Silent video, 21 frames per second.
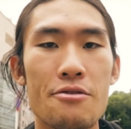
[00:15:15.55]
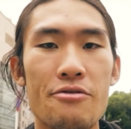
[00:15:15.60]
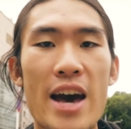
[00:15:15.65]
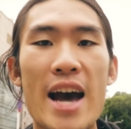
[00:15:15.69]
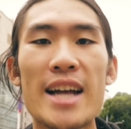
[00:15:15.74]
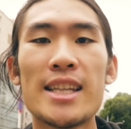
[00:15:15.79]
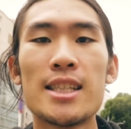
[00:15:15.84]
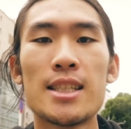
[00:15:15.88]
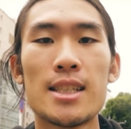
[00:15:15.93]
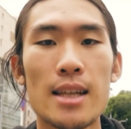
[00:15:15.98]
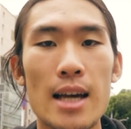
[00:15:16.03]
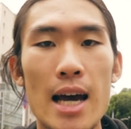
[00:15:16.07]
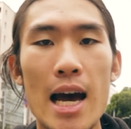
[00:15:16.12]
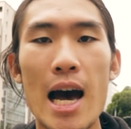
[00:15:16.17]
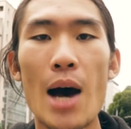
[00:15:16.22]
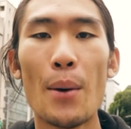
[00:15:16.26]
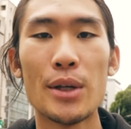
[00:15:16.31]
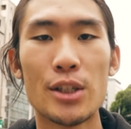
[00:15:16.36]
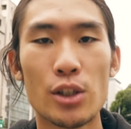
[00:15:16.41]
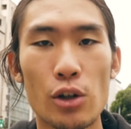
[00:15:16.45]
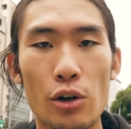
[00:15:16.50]
That's
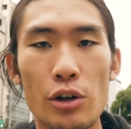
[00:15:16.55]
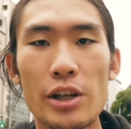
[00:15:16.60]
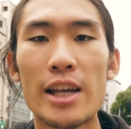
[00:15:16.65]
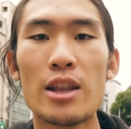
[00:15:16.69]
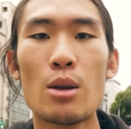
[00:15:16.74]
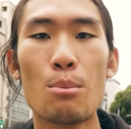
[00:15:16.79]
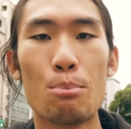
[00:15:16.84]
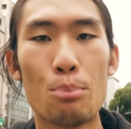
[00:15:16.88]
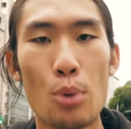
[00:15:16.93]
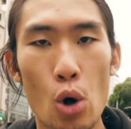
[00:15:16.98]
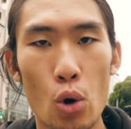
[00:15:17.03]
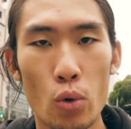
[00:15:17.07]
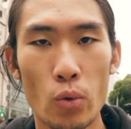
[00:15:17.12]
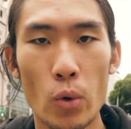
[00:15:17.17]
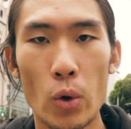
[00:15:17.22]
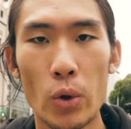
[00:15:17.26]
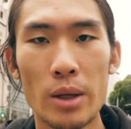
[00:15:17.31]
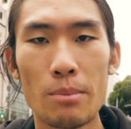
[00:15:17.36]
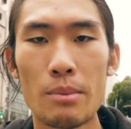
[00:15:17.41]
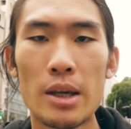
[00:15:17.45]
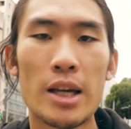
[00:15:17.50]
how I started to get the ball
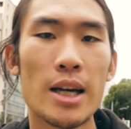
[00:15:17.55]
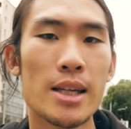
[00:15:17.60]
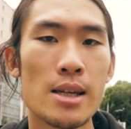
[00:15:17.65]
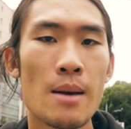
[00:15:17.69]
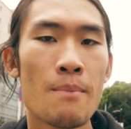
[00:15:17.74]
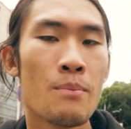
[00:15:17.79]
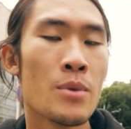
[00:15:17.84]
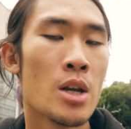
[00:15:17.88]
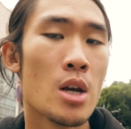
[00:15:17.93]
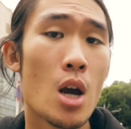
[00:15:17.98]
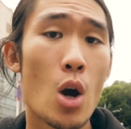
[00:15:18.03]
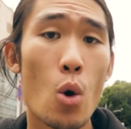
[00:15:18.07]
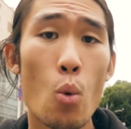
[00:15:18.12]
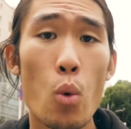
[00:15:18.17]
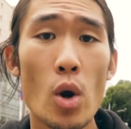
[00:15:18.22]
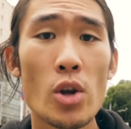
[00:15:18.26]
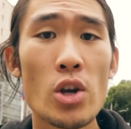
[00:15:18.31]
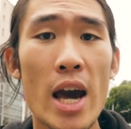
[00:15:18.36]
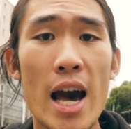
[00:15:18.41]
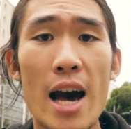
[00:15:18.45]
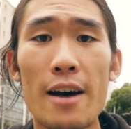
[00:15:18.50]
rolling, because
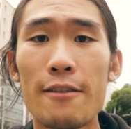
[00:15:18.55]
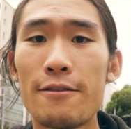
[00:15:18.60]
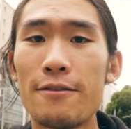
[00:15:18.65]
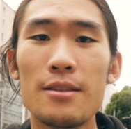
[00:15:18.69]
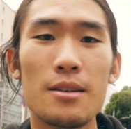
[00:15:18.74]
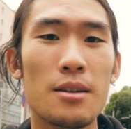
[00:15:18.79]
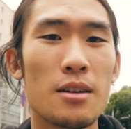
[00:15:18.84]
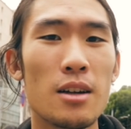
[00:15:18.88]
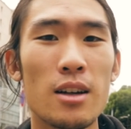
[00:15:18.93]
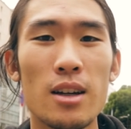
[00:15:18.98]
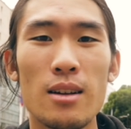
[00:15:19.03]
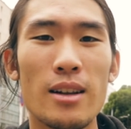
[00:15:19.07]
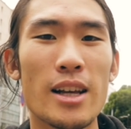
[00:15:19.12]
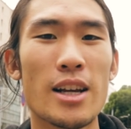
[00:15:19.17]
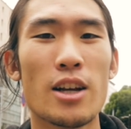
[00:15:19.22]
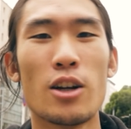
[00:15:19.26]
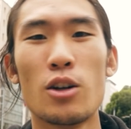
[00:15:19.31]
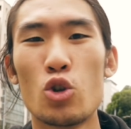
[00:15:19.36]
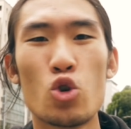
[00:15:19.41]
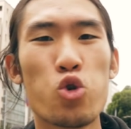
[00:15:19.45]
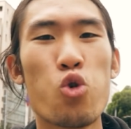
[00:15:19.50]
when you have
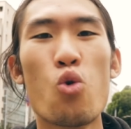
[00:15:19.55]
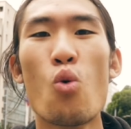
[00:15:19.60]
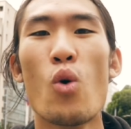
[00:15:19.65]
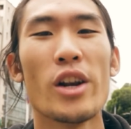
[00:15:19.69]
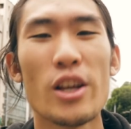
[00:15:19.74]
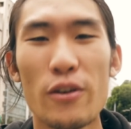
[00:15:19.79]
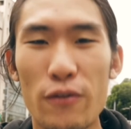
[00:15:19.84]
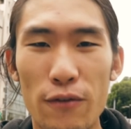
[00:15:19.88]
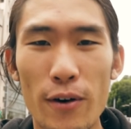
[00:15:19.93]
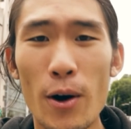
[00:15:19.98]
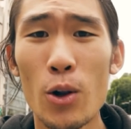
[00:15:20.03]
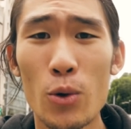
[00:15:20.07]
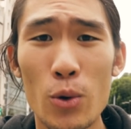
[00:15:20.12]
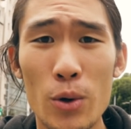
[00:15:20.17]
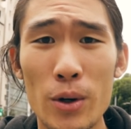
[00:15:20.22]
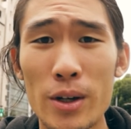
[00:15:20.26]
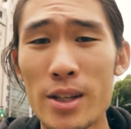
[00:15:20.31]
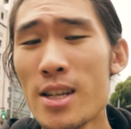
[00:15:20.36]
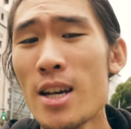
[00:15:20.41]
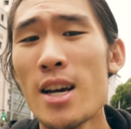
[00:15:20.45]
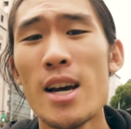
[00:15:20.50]
like 20
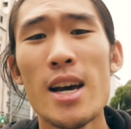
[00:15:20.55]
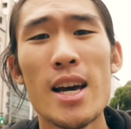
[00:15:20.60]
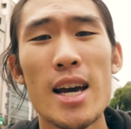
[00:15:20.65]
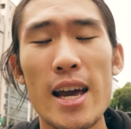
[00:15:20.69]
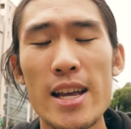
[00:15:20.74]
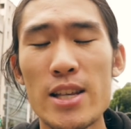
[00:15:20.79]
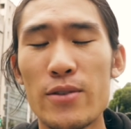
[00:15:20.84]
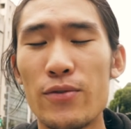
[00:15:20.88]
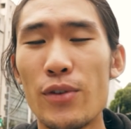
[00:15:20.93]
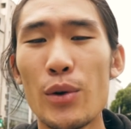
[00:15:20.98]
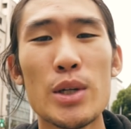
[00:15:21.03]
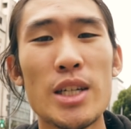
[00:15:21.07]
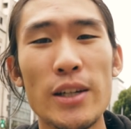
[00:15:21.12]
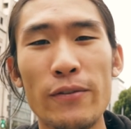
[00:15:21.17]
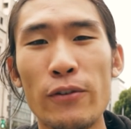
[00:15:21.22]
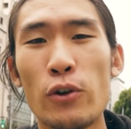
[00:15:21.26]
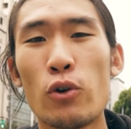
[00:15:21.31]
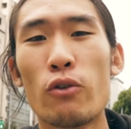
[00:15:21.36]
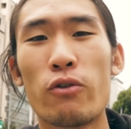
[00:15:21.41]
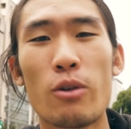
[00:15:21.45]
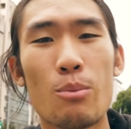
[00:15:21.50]
followers, it's very
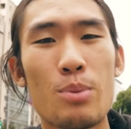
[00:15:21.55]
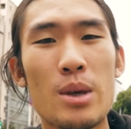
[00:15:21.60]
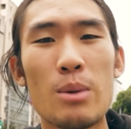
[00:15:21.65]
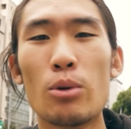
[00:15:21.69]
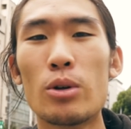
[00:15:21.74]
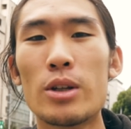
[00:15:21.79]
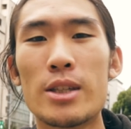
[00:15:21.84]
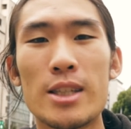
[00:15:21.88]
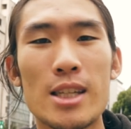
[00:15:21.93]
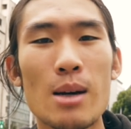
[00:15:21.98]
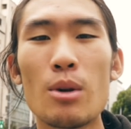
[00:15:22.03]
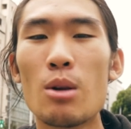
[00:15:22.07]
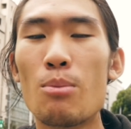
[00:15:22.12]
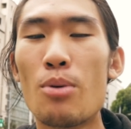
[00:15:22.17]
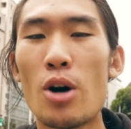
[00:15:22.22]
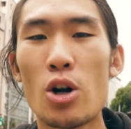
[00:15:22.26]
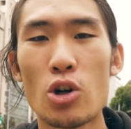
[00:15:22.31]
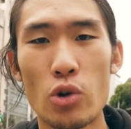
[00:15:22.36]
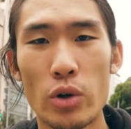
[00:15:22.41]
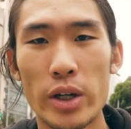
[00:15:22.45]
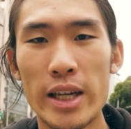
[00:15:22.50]
difficult for people to stumble
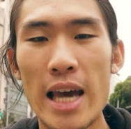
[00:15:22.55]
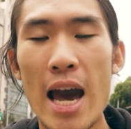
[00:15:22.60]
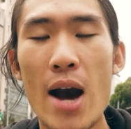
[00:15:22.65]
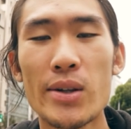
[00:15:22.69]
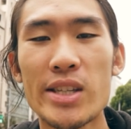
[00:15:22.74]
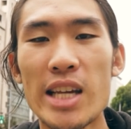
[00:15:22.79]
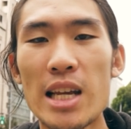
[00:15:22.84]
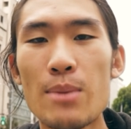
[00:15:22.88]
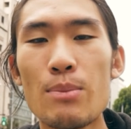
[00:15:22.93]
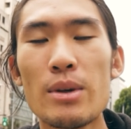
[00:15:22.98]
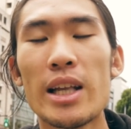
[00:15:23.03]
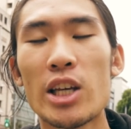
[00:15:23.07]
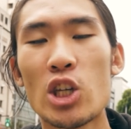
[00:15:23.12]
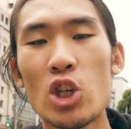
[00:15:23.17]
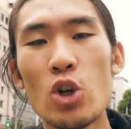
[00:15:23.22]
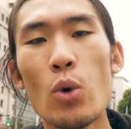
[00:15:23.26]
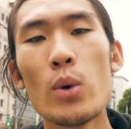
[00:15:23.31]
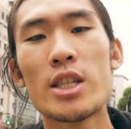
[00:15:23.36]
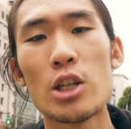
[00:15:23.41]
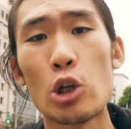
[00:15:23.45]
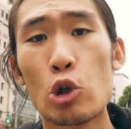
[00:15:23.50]
upon your account and be like,
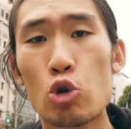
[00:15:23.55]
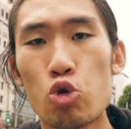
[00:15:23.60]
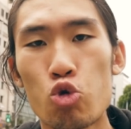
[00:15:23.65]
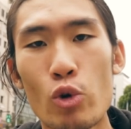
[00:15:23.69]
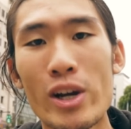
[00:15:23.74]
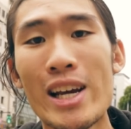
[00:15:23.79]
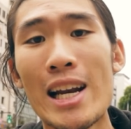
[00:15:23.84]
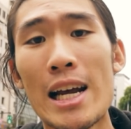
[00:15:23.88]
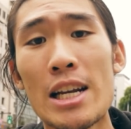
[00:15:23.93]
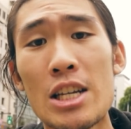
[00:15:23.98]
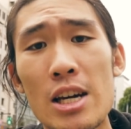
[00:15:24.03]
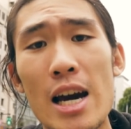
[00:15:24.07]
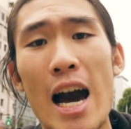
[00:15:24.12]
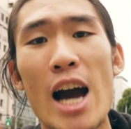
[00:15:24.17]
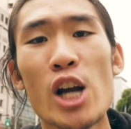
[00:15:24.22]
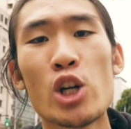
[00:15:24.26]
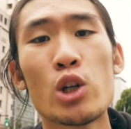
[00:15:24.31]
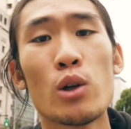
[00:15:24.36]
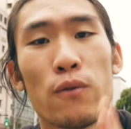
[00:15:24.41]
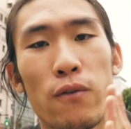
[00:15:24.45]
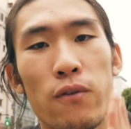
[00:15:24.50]
you know what's a great idea? I
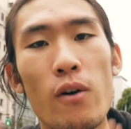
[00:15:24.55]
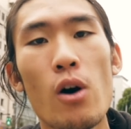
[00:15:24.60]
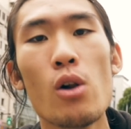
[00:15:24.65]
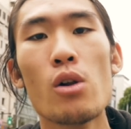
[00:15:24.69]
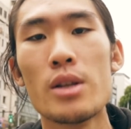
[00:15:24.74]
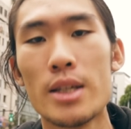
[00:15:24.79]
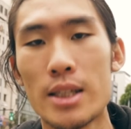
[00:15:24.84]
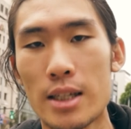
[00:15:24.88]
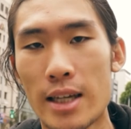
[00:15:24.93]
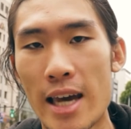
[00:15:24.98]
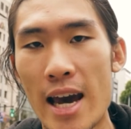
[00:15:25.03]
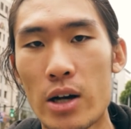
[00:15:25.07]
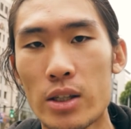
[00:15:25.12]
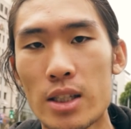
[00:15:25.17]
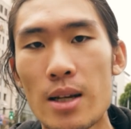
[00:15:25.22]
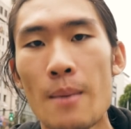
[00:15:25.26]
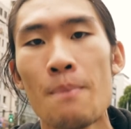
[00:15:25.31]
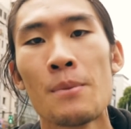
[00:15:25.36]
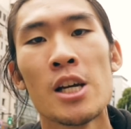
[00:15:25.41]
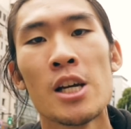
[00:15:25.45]
should follow this account,